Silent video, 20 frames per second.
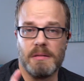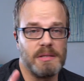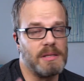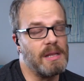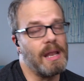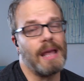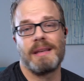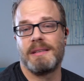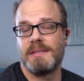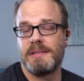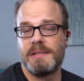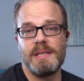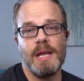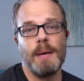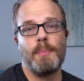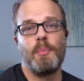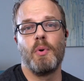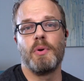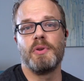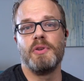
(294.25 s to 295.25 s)
like
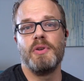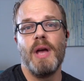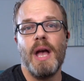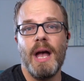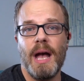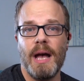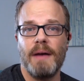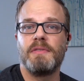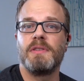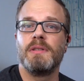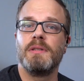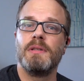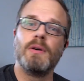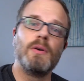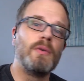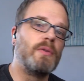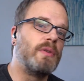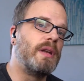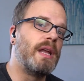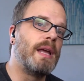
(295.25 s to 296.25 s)
step one, you have to
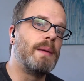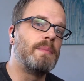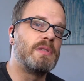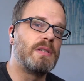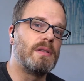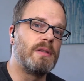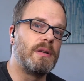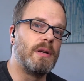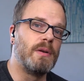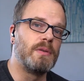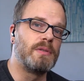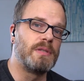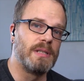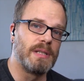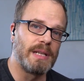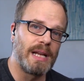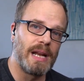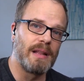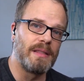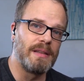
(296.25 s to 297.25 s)
know the names of the notes and
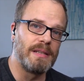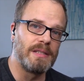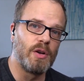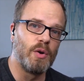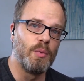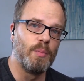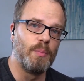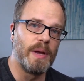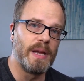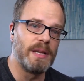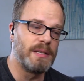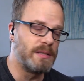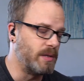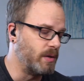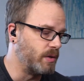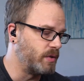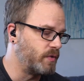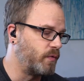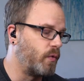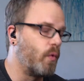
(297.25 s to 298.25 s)
the kind of these home base
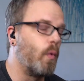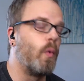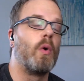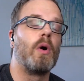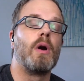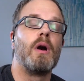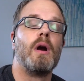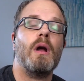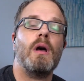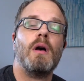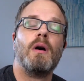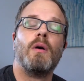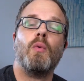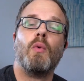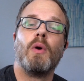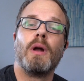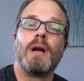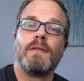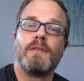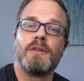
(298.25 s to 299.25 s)
notes for
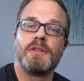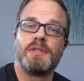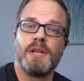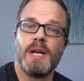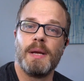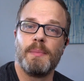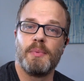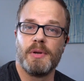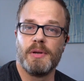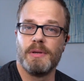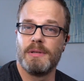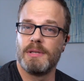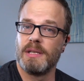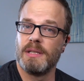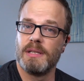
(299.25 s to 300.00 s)
whatever shape you're using.